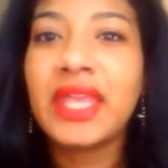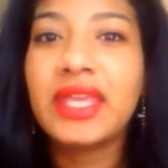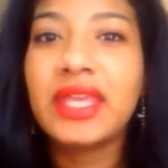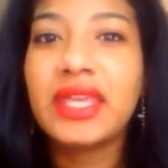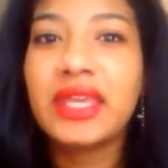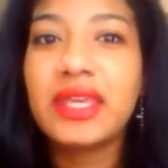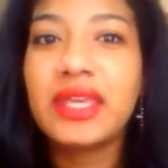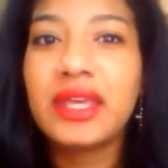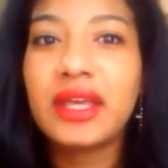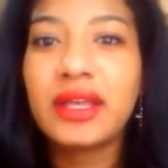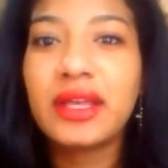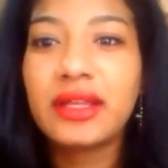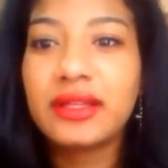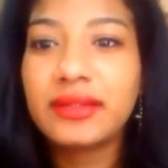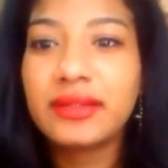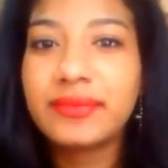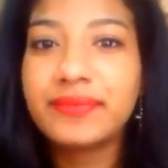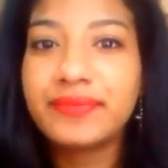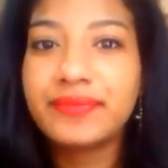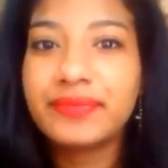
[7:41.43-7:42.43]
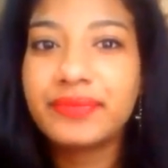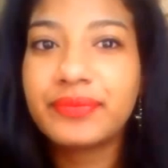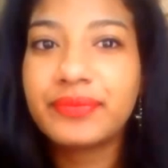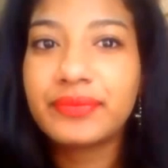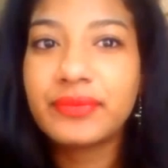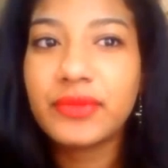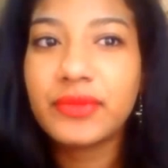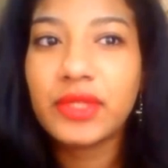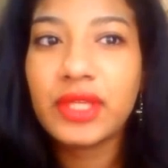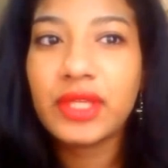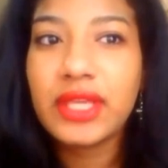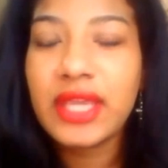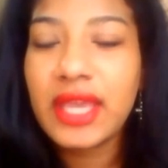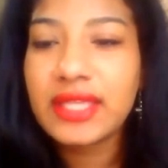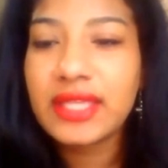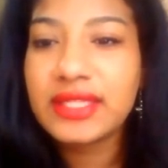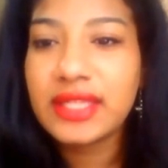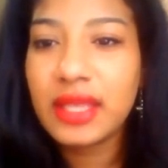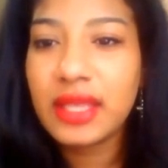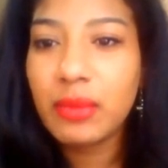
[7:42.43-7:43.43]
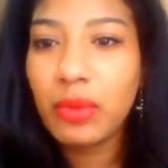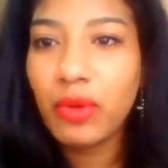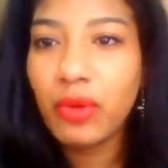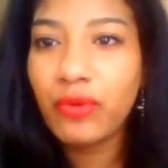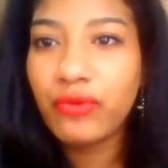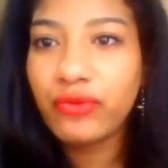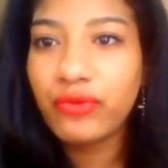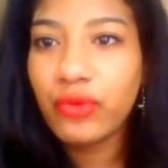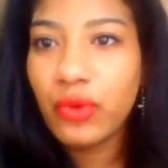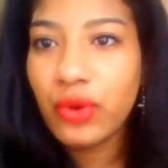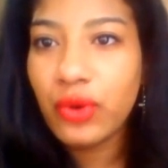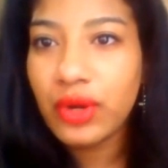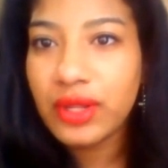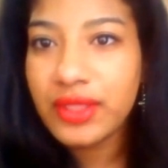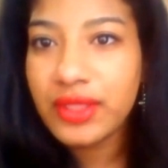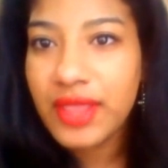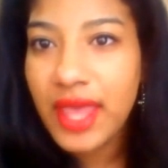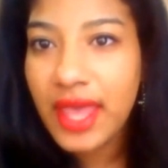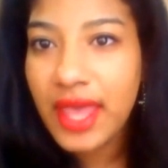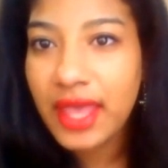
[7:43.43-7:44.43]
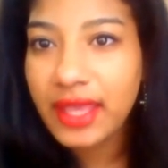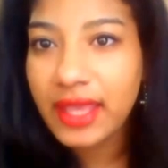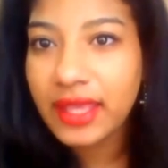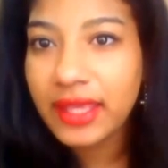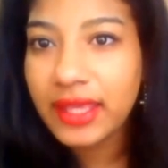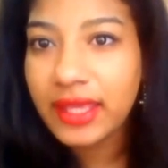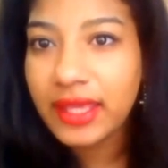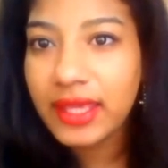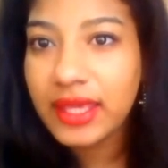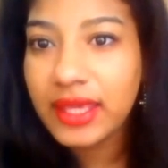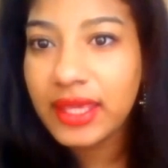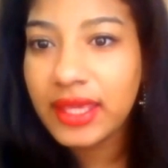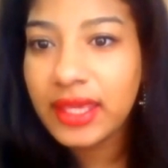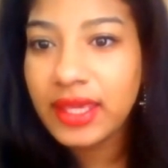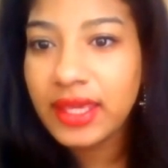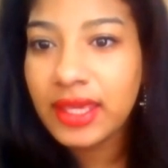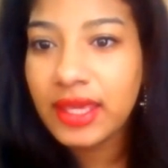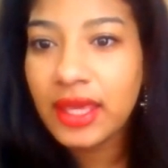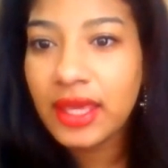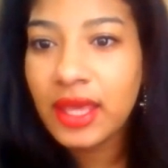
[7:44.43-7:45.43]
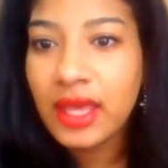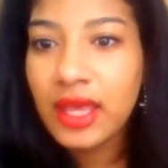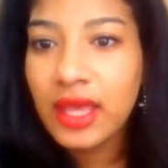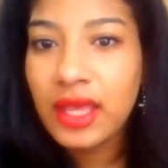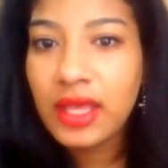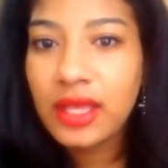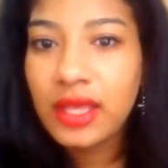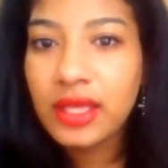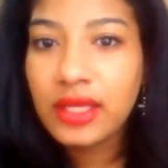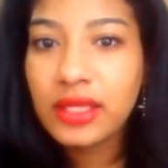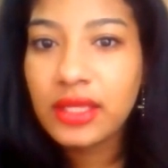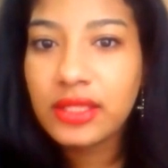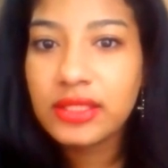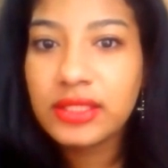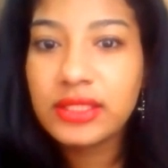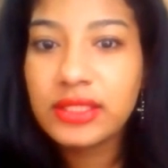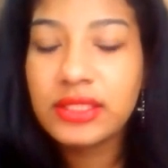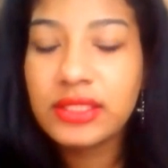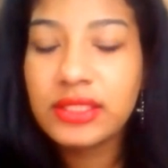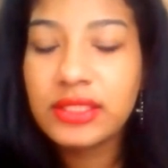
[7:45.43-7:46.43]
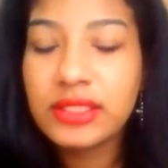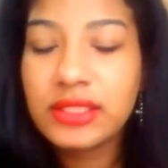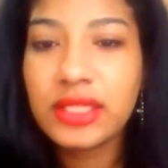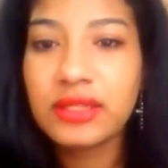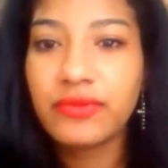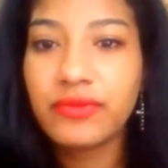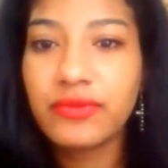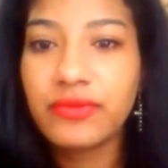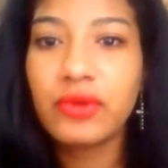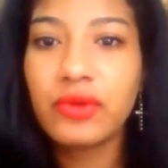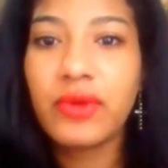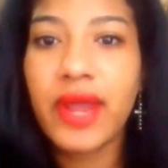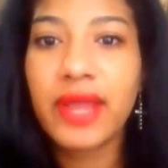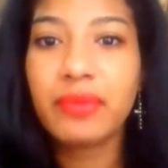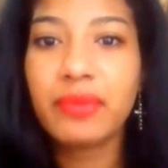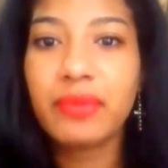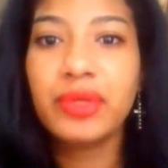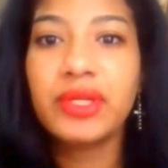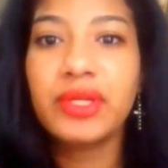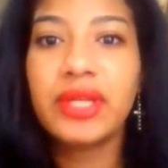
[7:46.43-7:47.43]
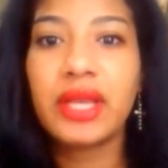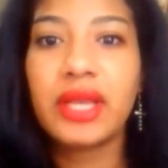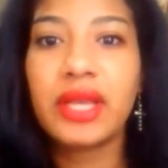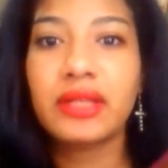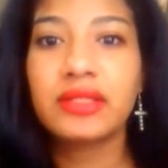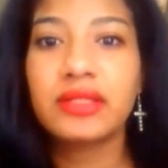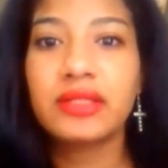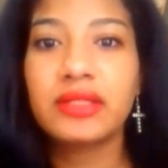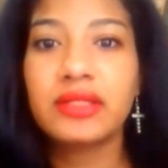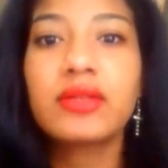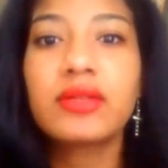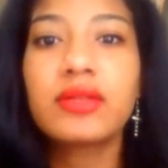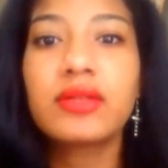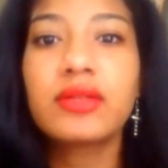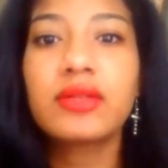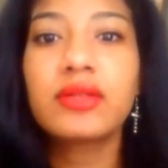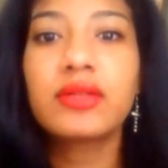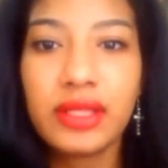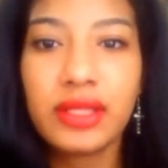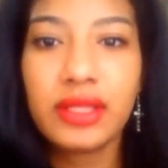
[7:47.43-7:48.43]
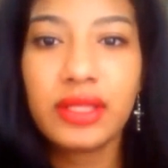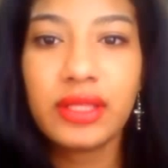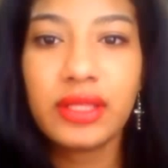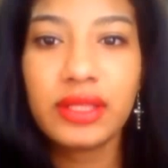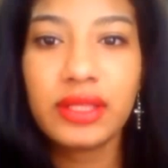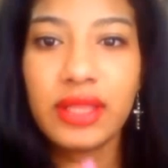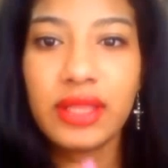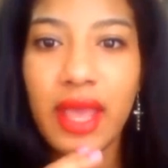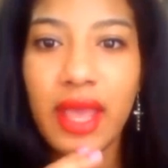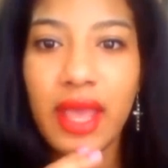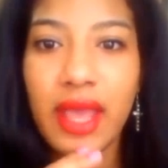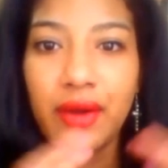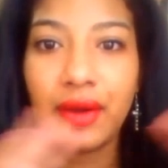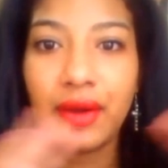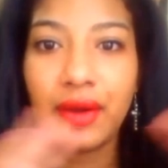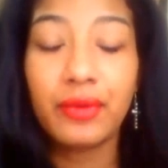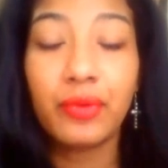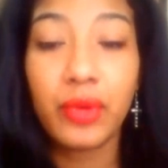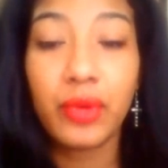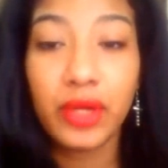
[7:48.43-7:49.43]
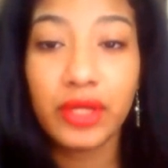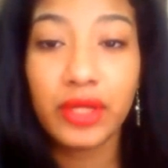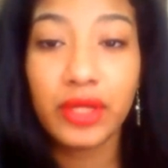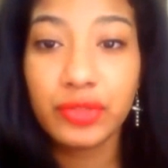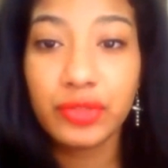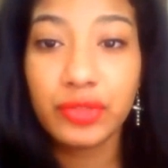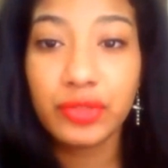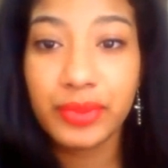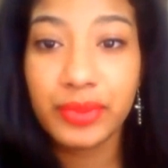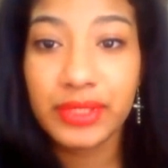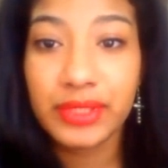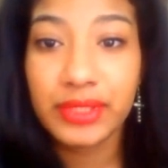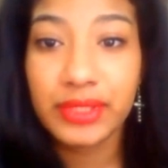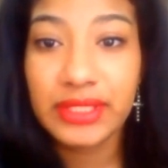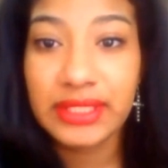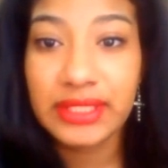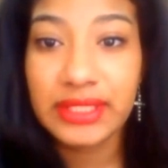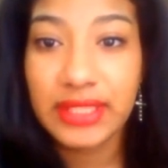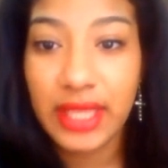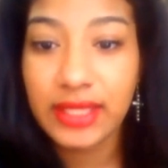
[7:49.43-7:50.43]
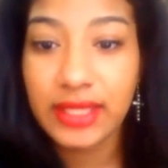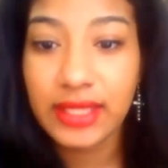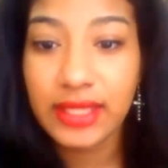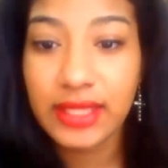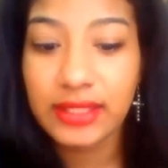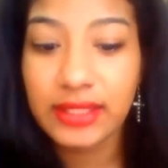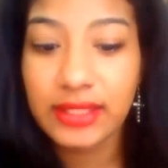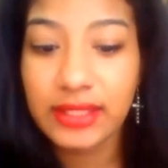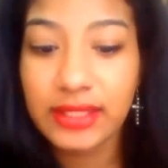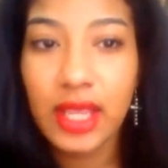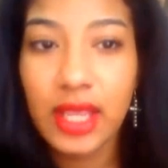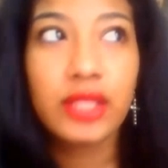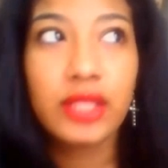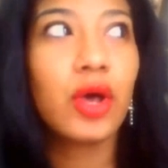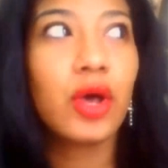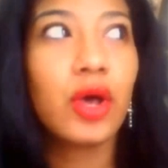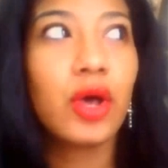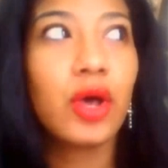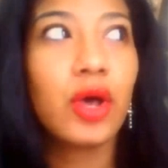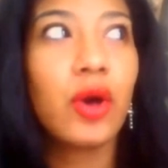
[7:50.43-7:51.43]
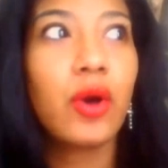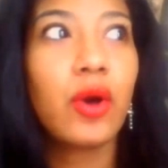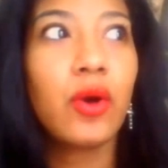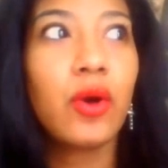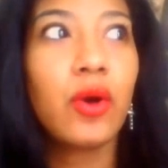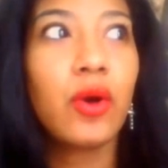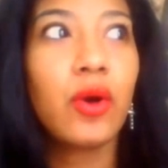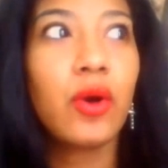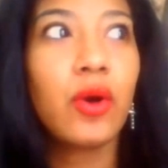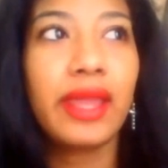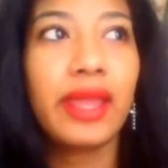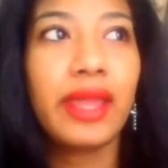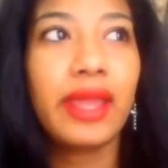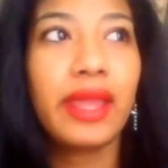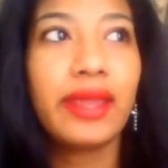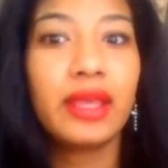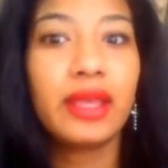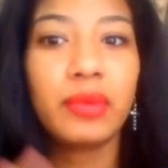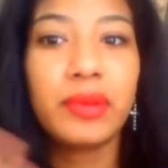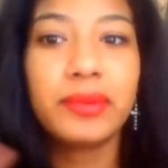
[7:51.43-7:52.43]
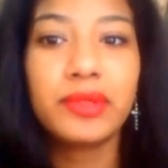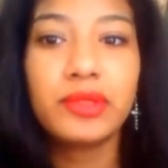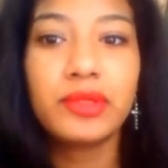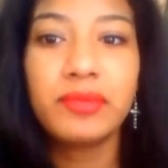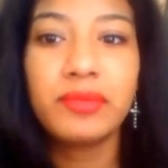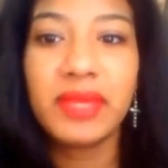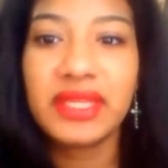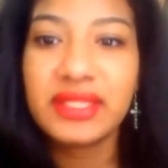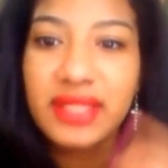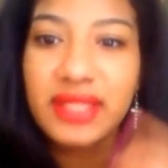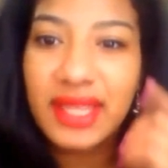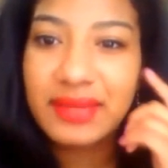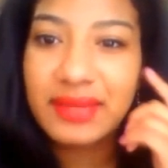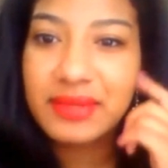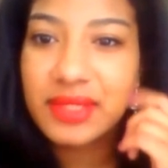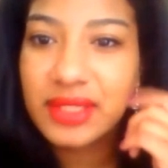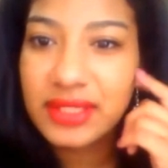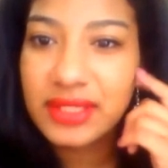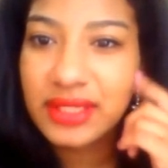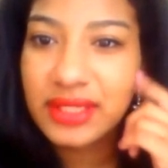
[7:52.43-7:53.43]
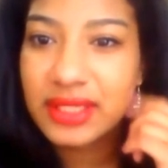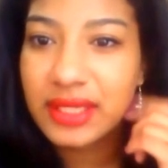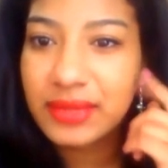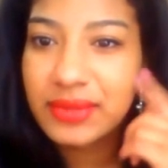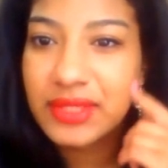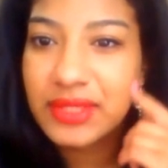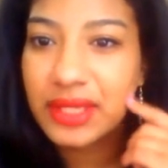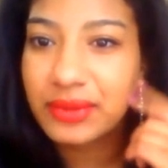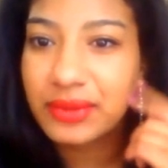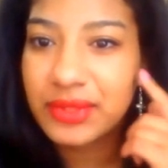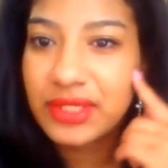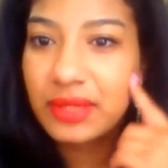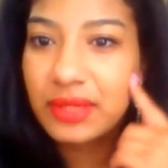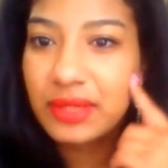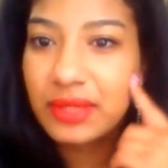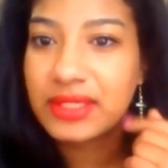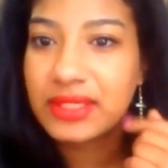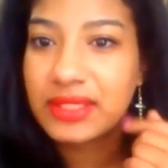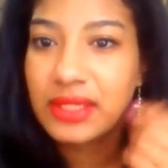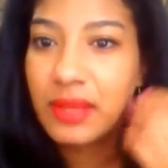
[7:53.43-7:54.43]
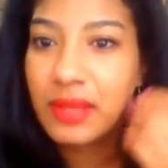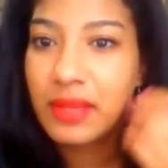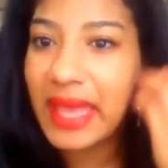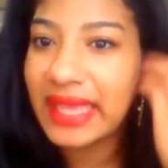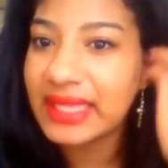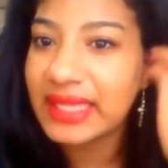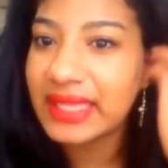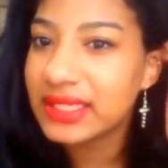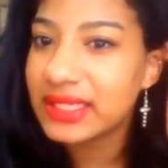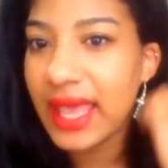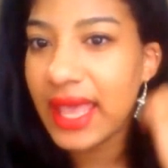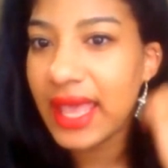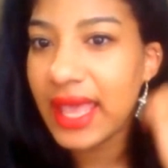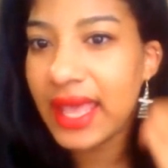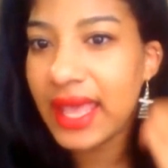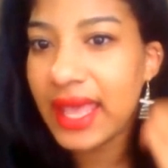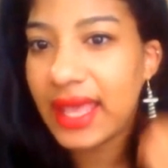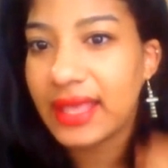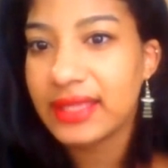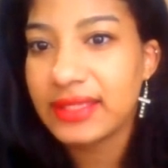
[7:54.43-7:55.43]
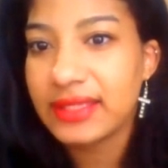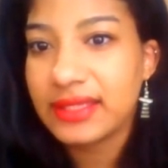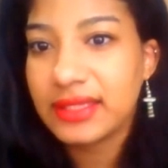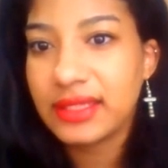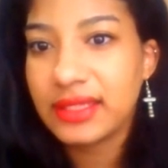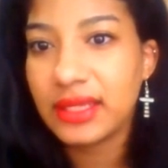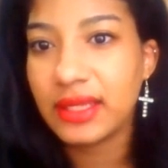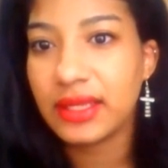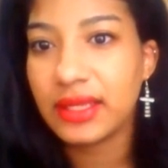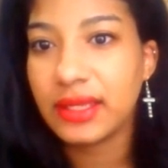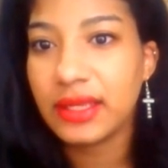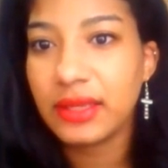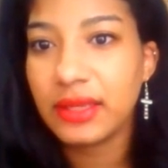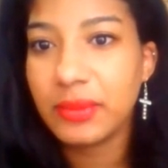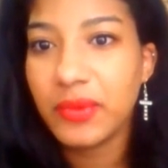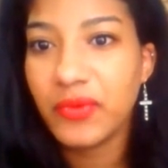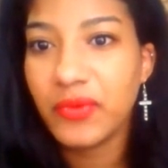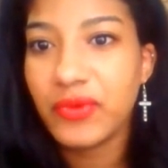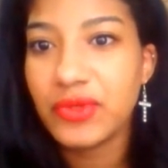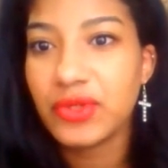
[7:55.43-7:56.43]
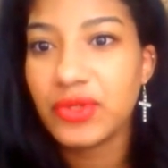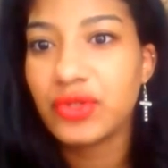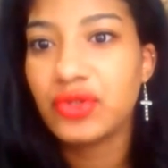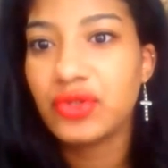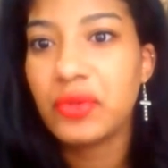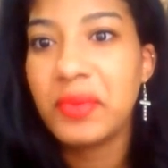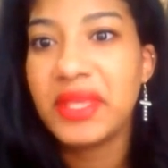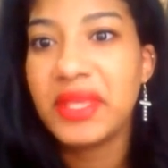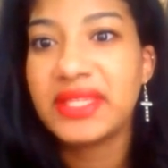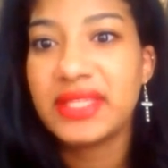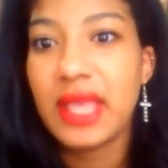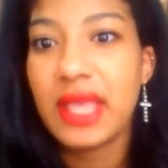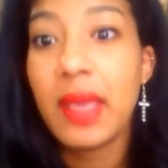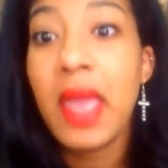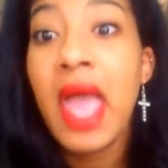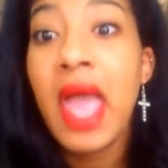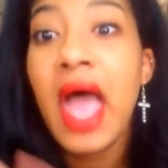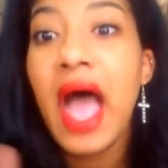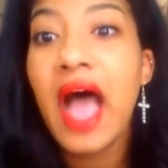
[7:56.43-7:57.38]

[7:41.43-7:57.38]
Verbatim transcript: he um he has said before that he doesn't feel right putting out songs that that aren't 100 percent so like people do mixtapes because I think he was like with Double XL magazine and asked uh, him if he was gonna do a mixtape.